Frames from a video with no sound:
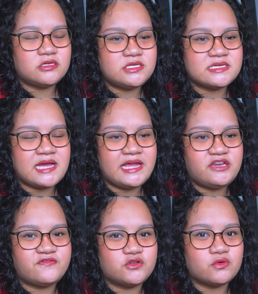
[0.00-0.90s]
She's kind
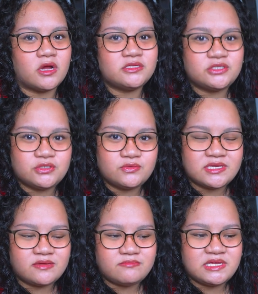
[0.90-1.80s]
of drawn to
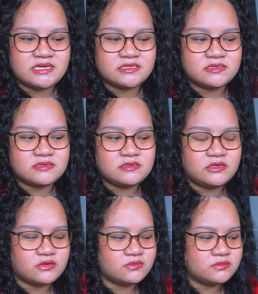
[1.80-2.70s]
him because, you
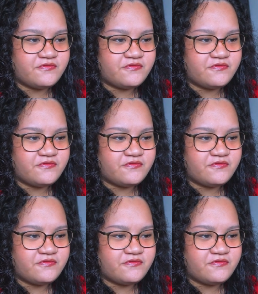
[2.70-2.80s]
know,